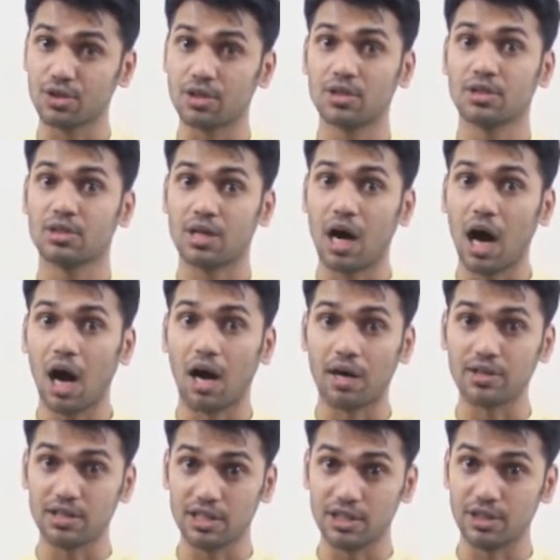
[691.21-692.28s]
Are
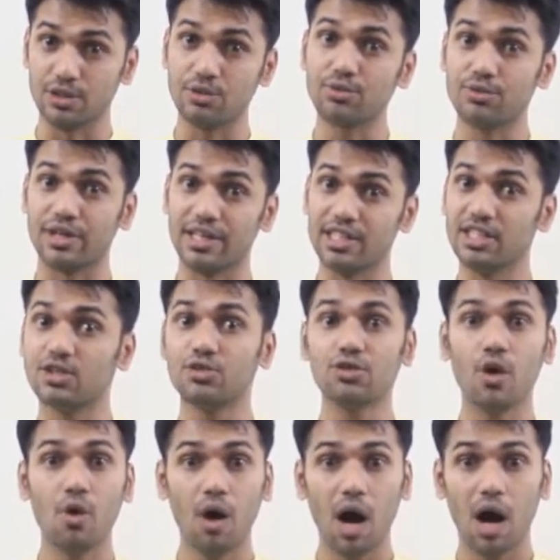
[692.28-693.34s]
you ready to go
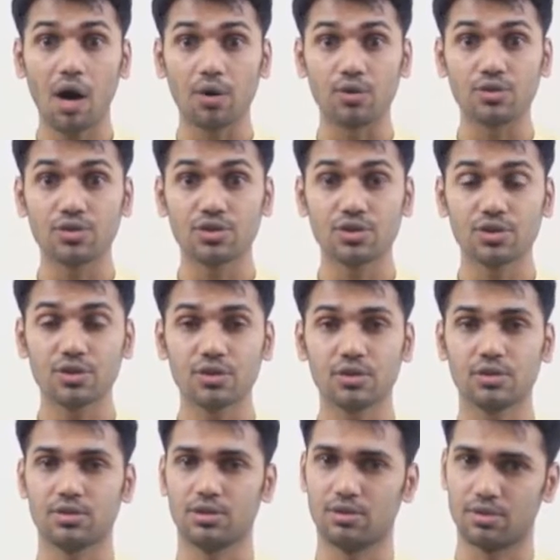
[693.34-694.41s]
out?
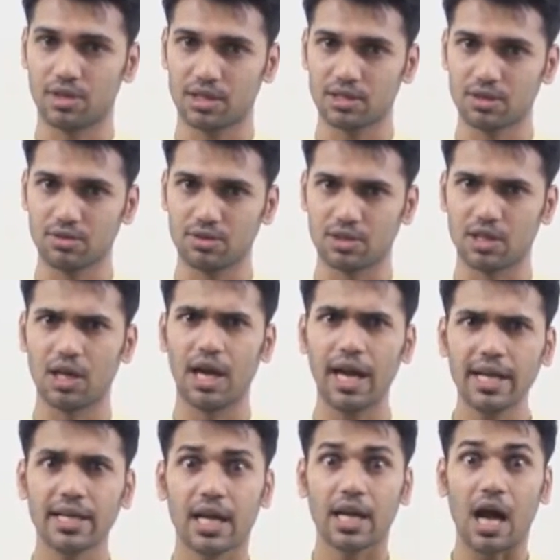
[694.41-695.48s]
You're asking a question. Hey,
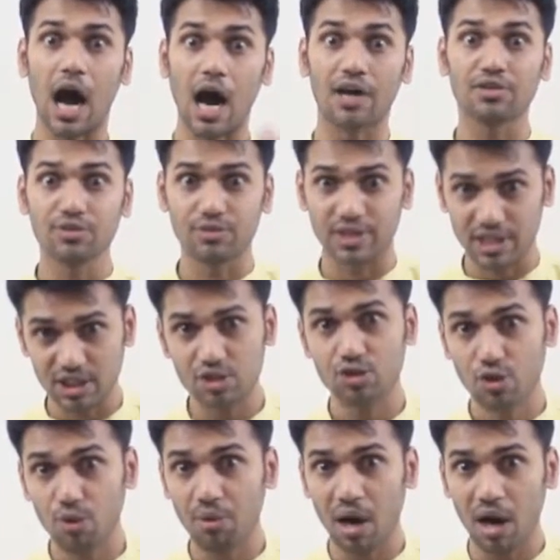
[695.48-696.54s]
are you ready to go
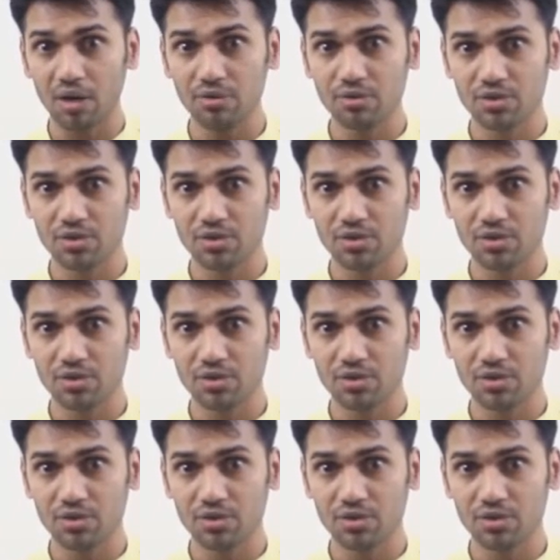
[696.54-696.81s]
out?